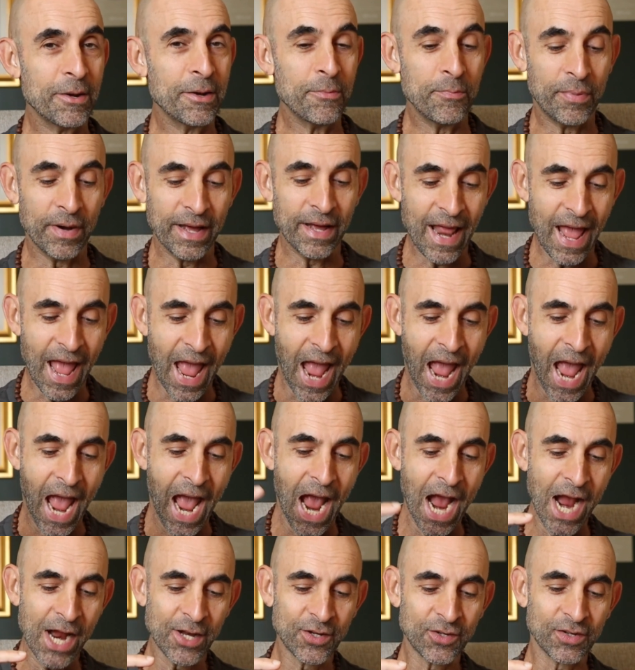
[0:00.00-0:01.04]
but
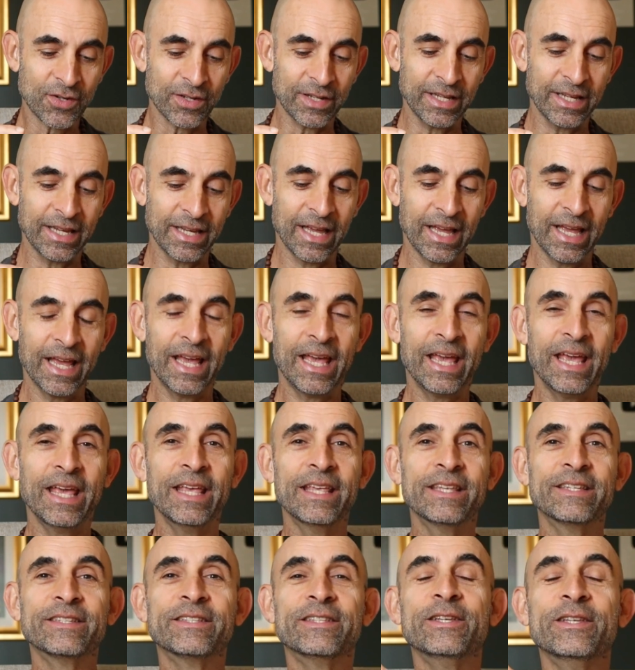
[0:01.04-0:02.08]
actually
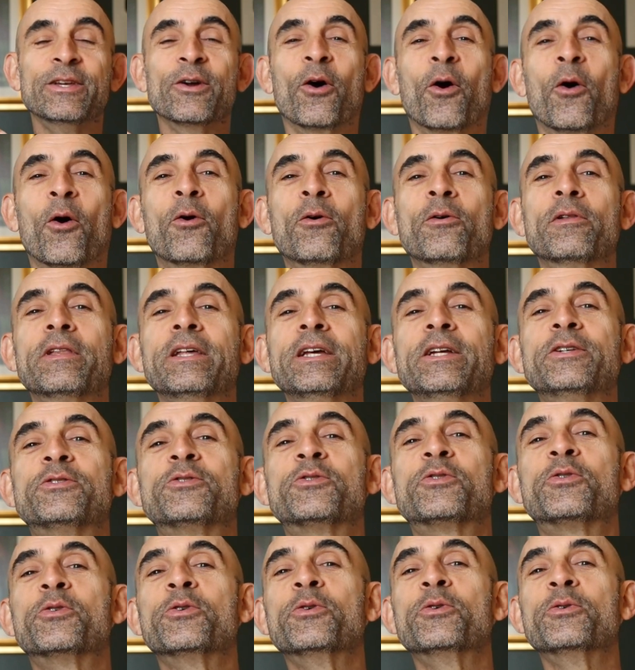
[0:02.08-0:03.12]
he's the only
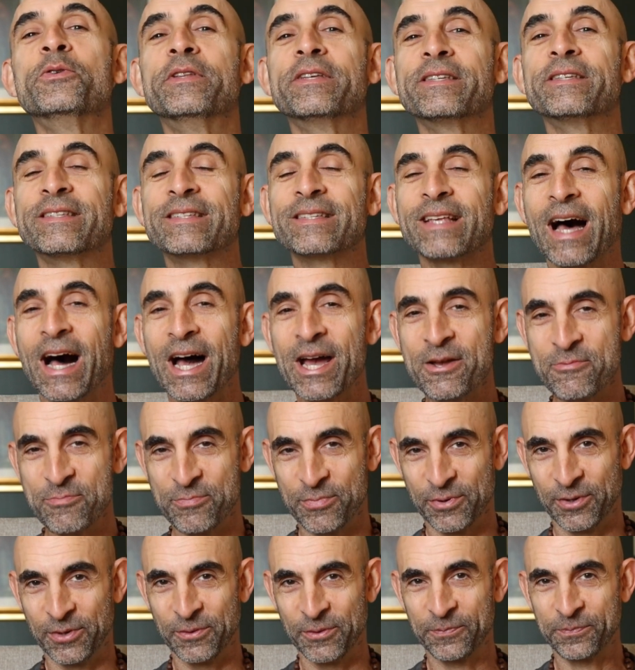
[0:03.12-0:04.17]
true
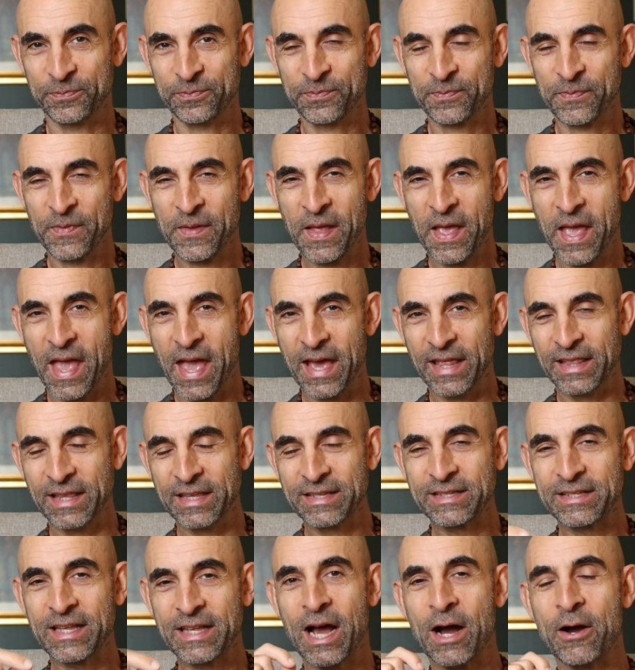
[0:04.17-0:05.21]
disciple. And
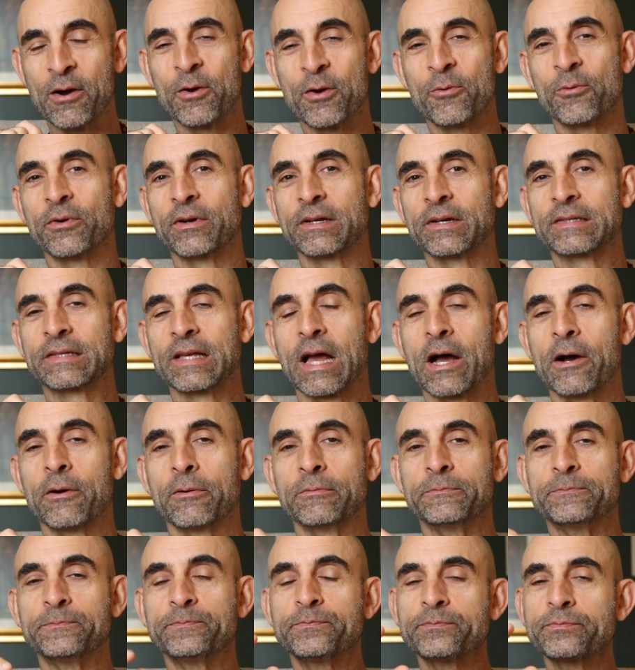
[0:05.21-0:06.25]
this is how it works
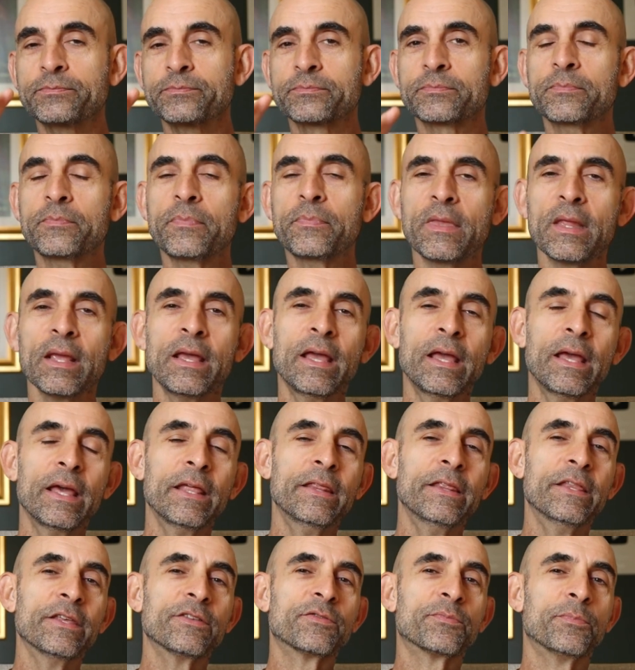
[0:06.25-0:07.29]
out.
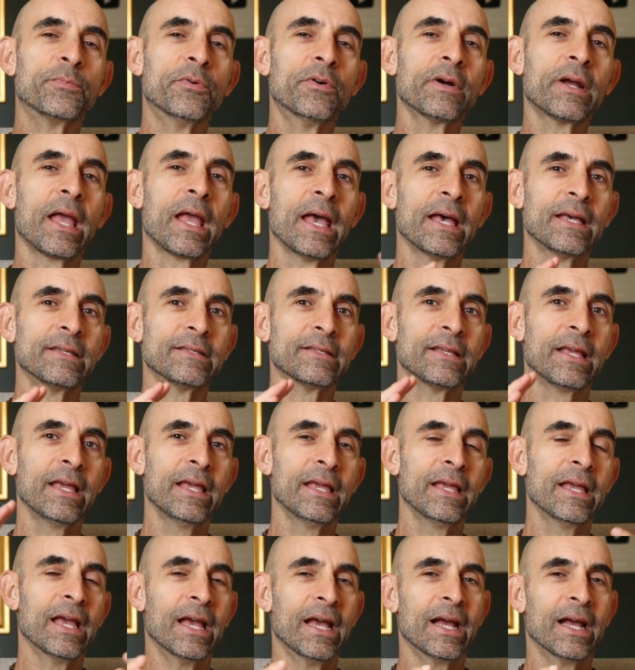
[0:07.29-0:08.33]
This book has
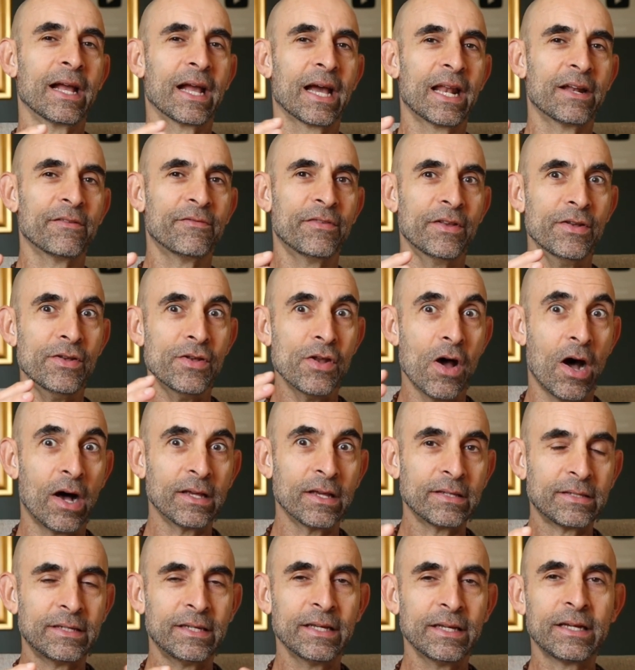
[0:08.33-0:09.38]
a kind of a
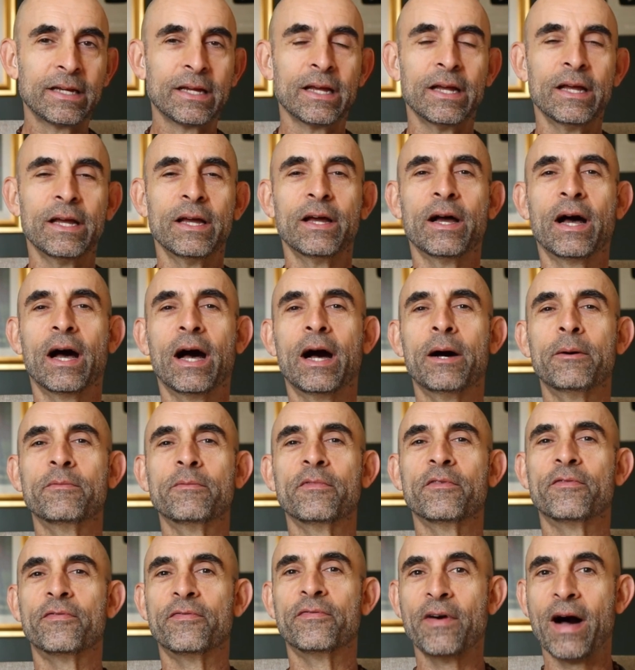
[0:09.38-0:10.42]
Gnostic
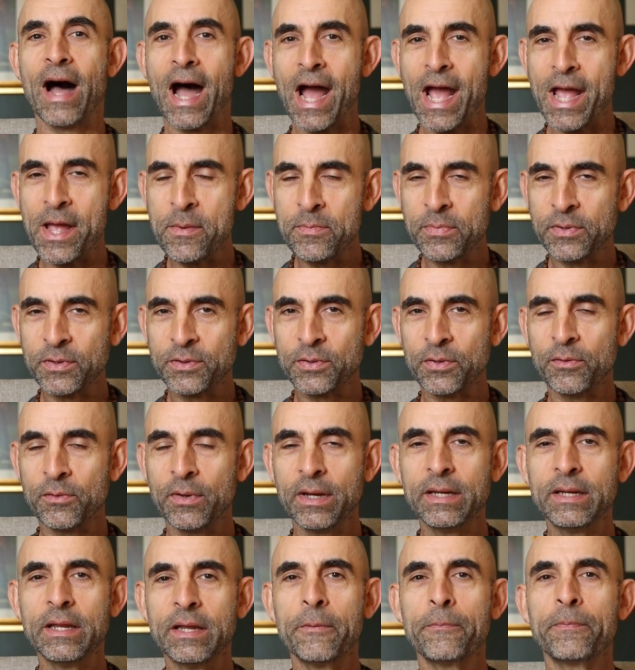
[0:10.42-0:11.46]
vibe to
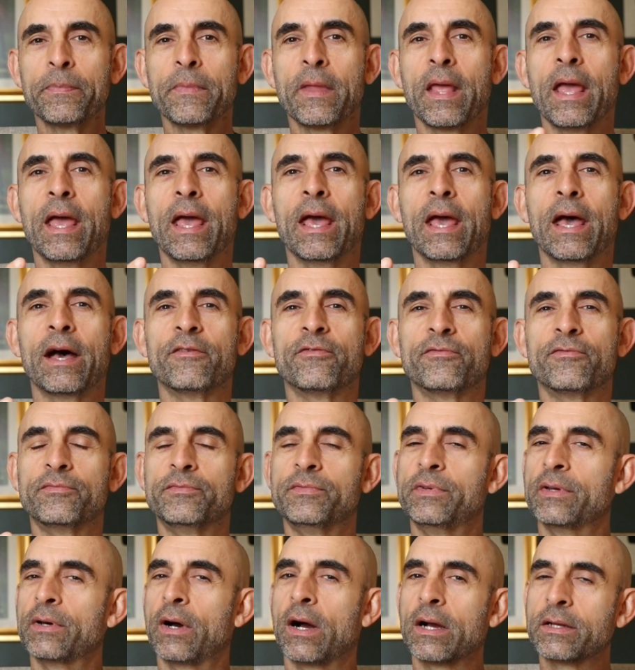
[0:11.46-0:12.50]
it.
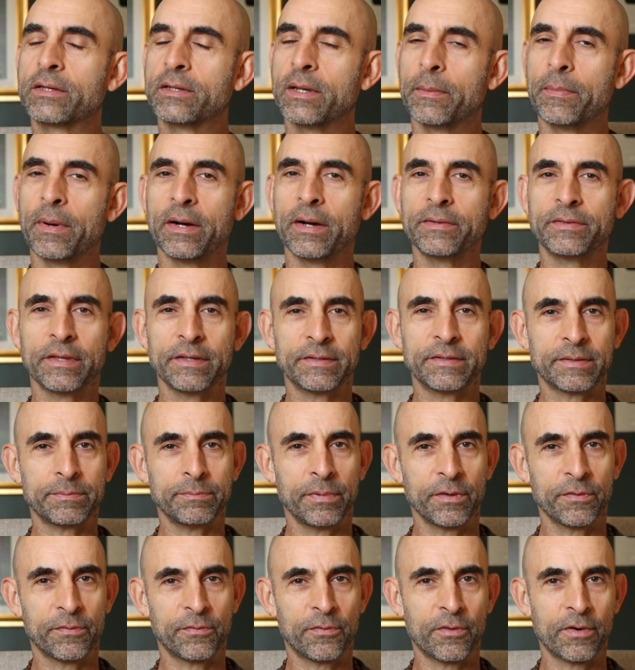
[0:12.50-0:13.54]
I've talked about this
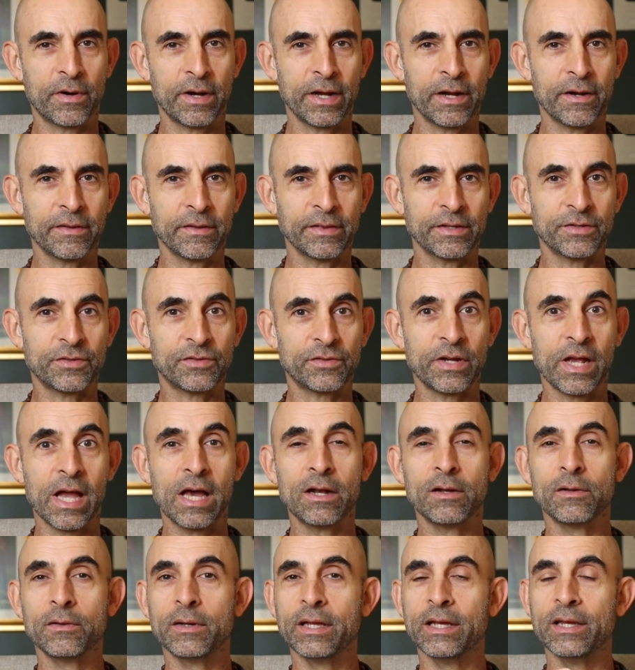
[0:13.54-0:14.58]
before here in this
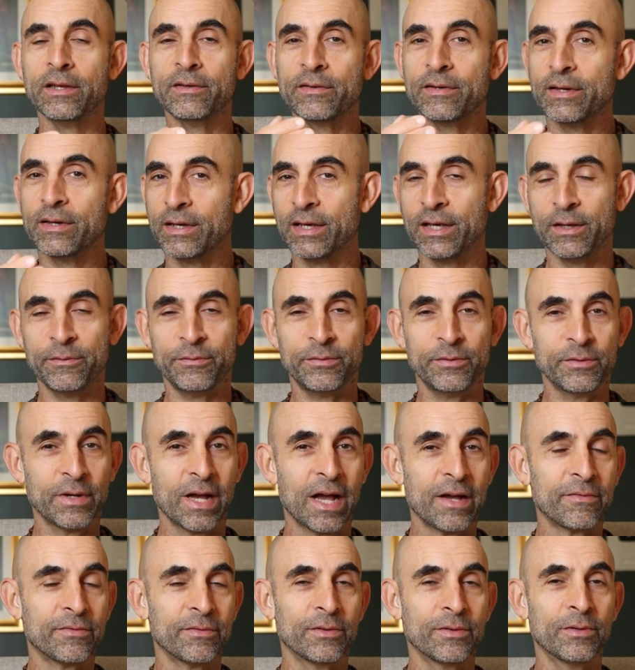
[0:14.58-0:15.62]
channel, and if you
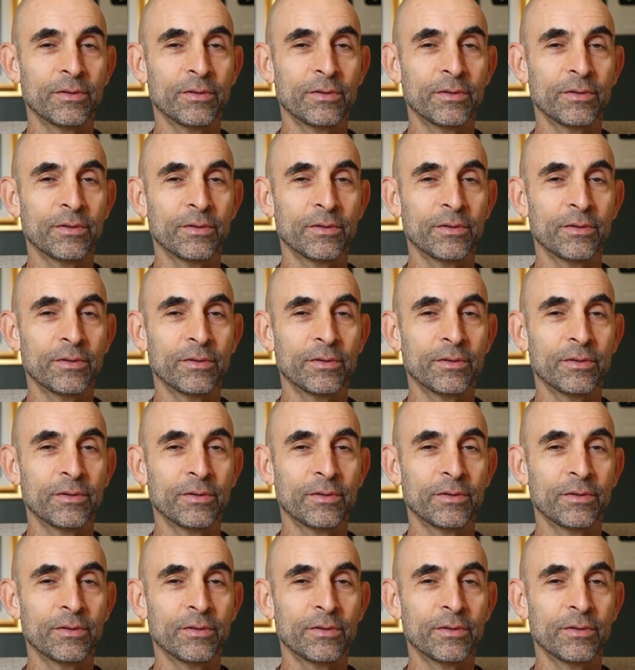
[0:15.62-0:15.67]
haven't